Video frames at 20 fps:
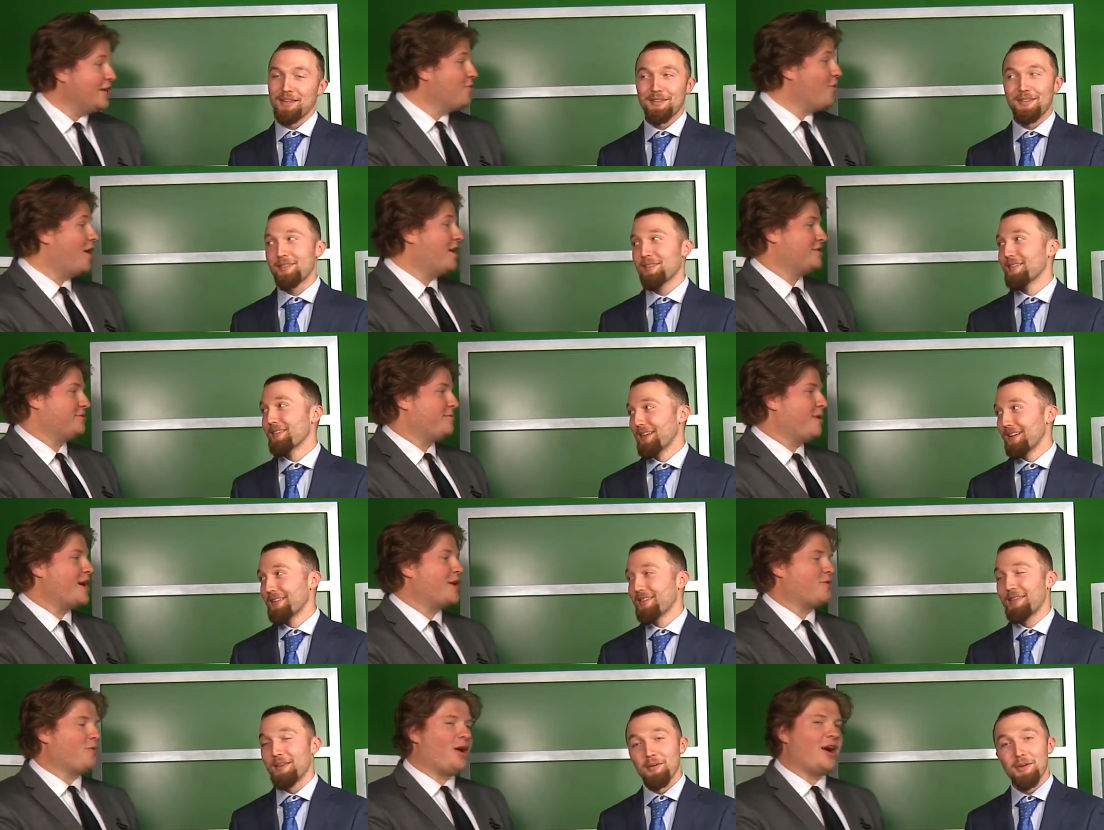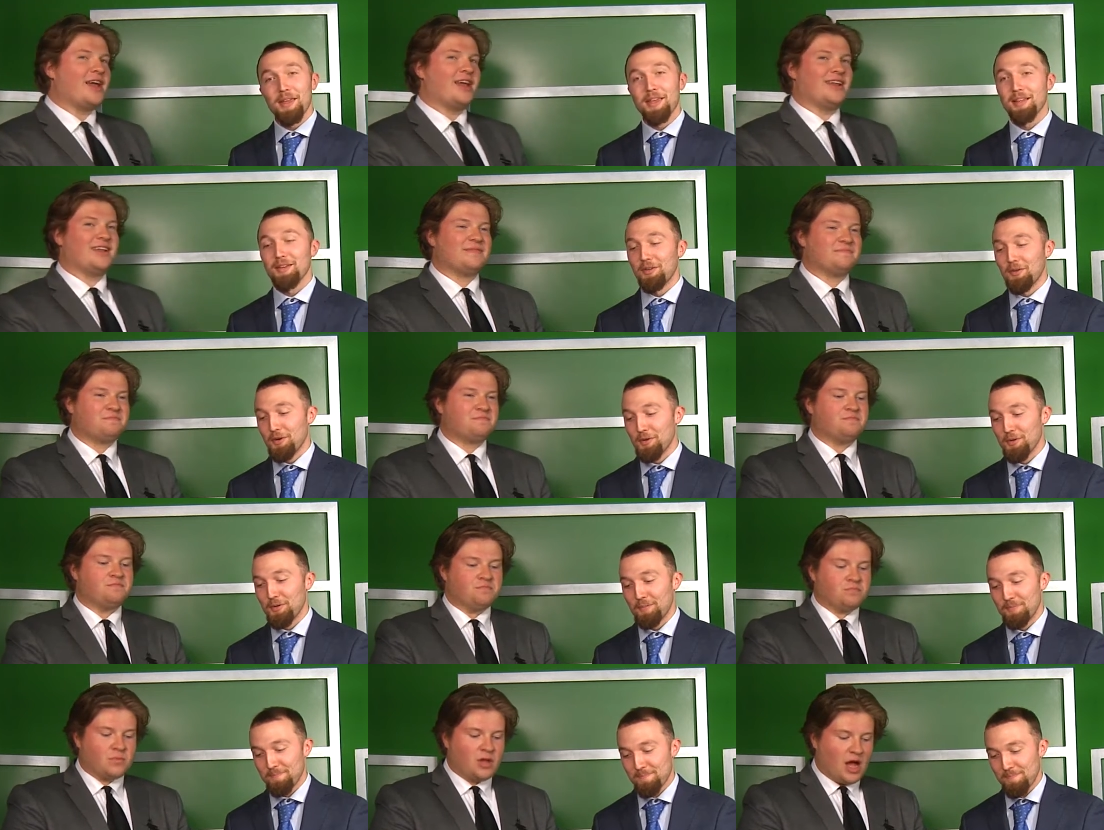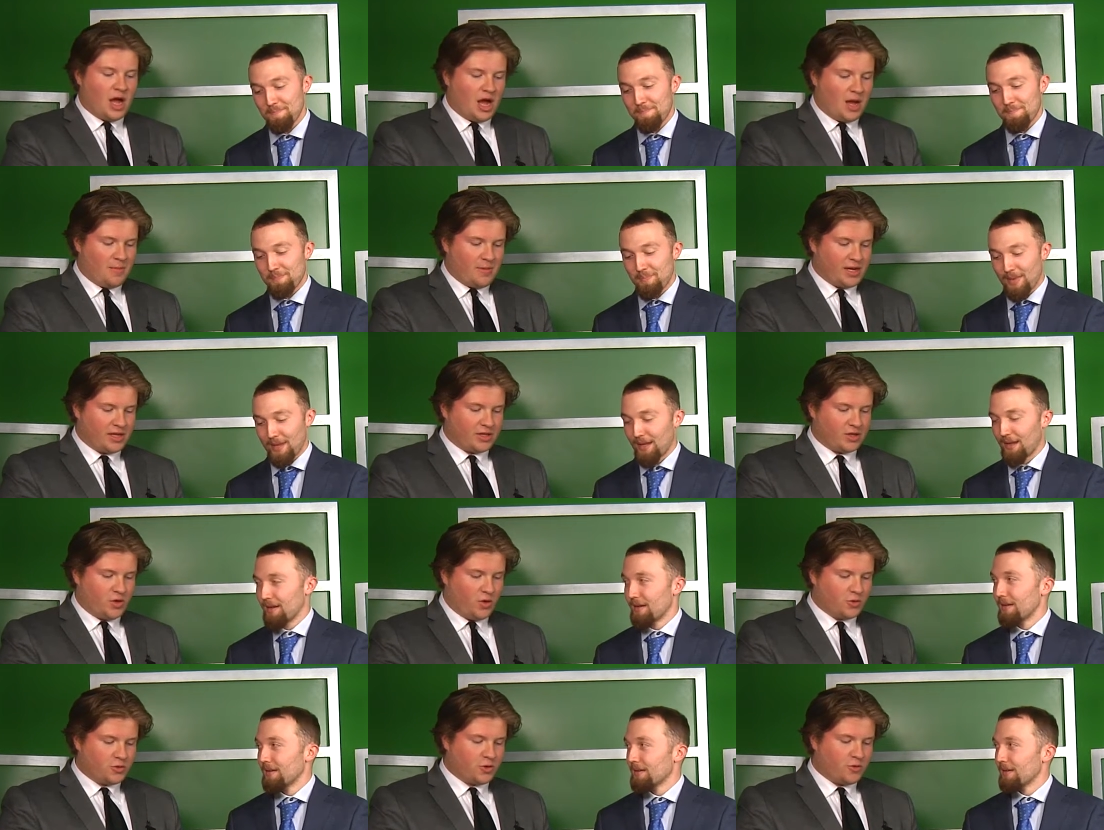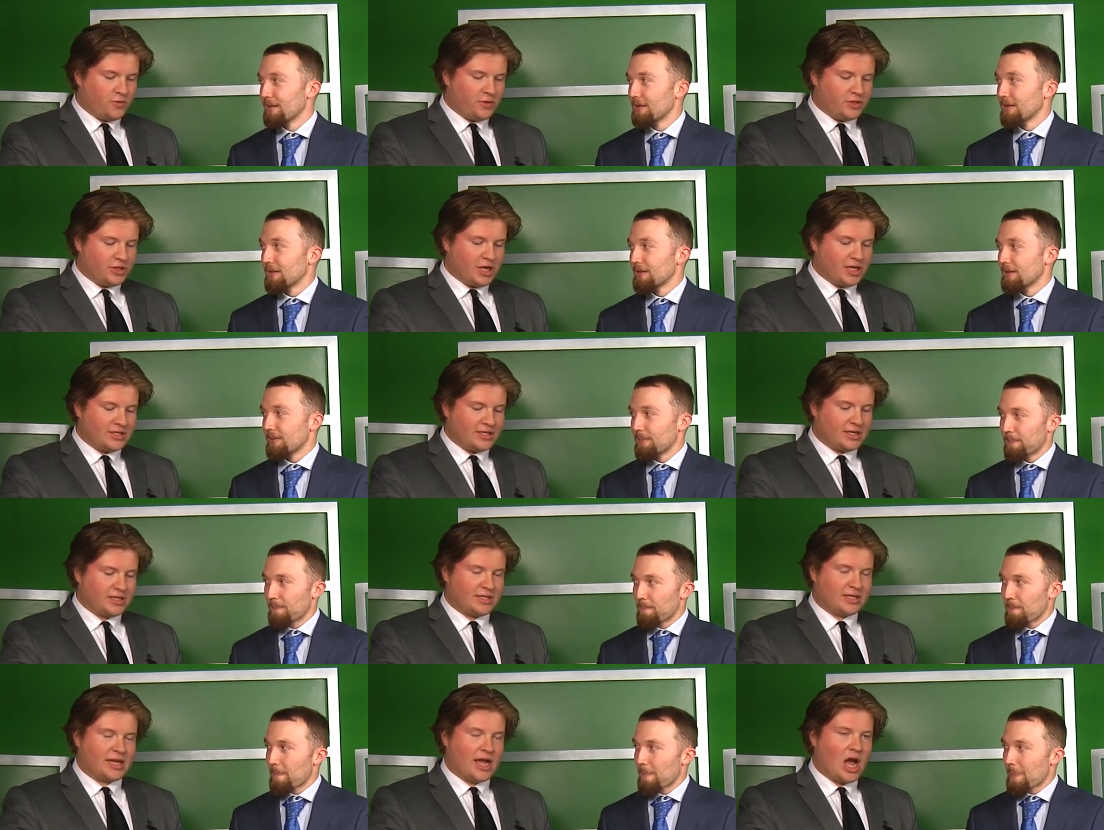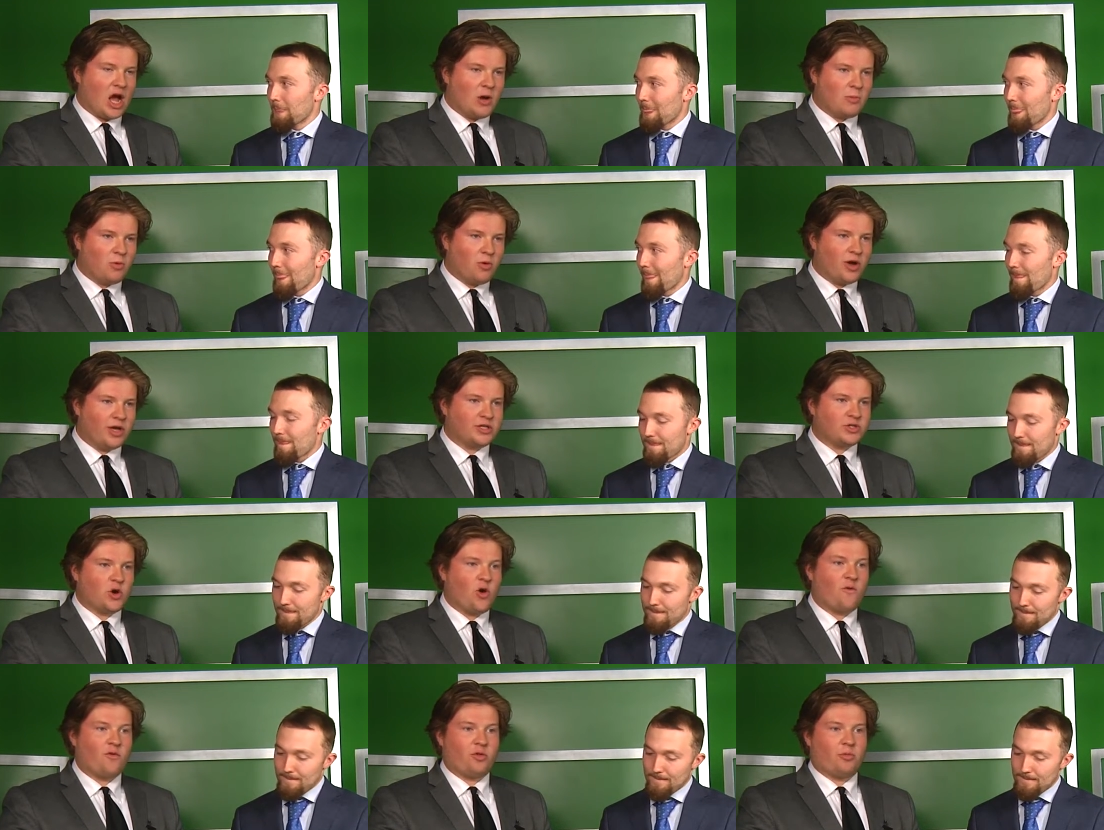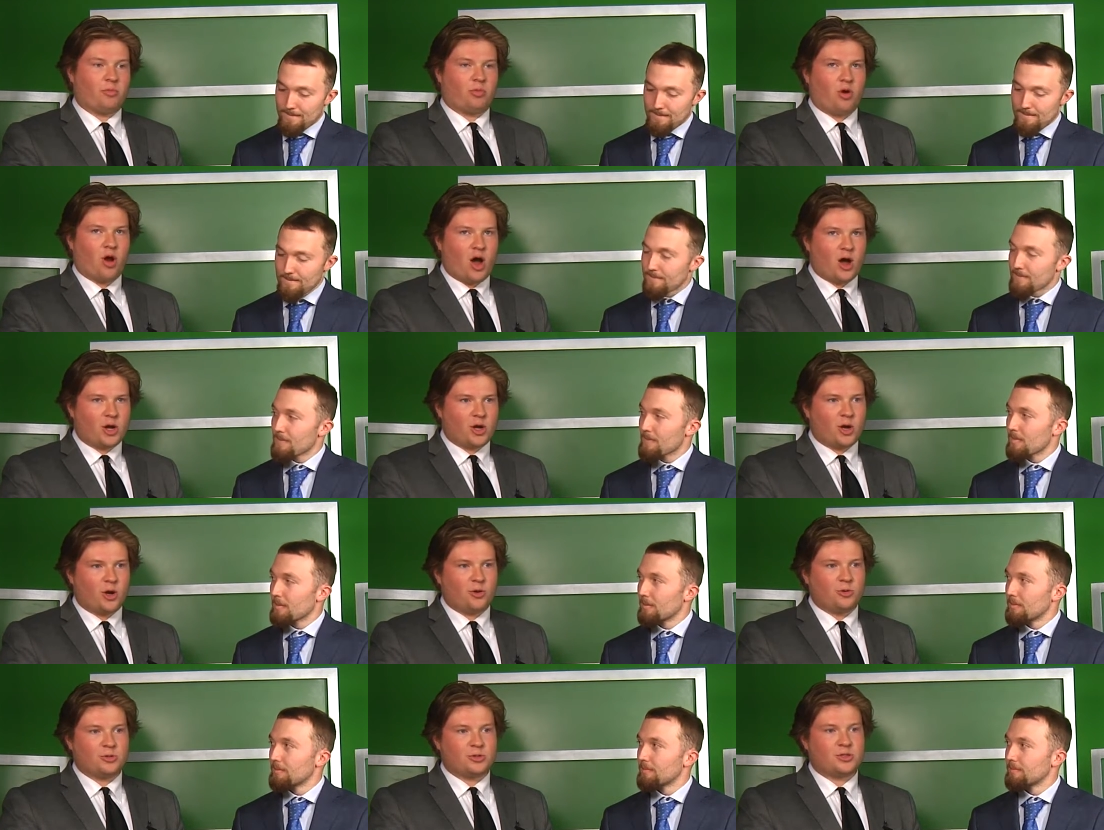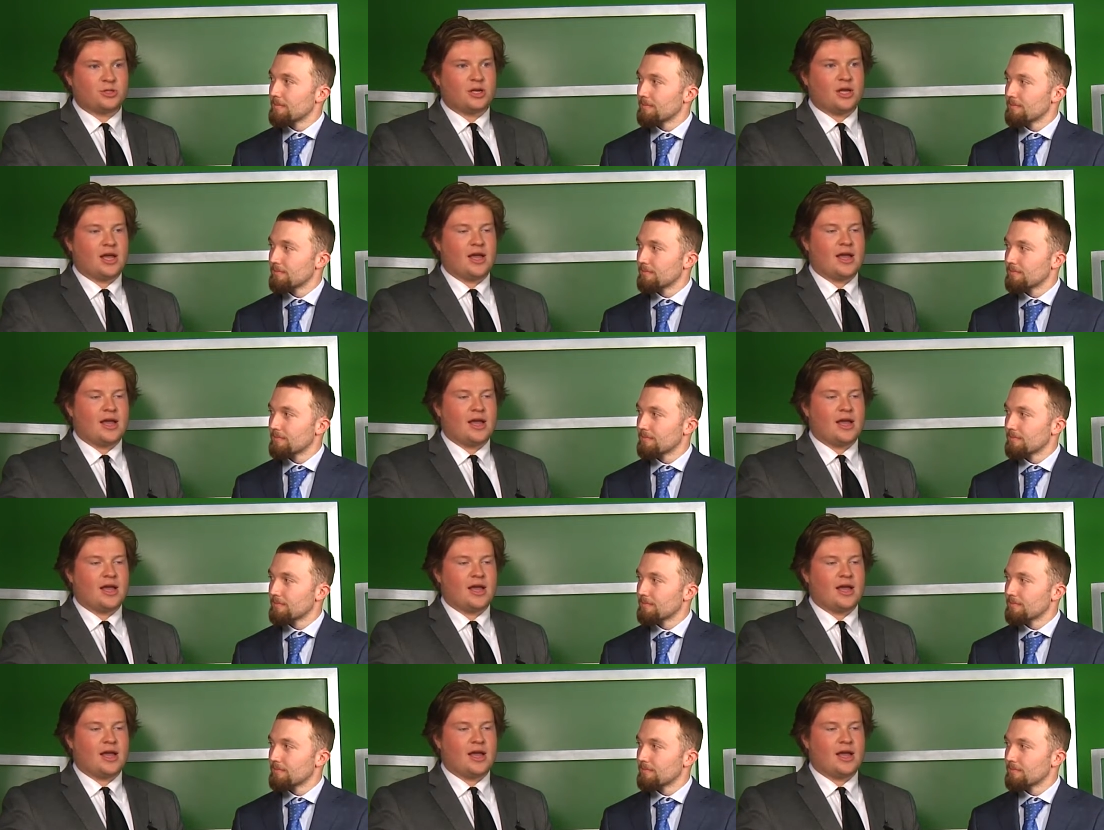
Speaker 1: He was. Mike White. What he can do. I got the Colts over the Jets. I got the Cowboys over the Broncos.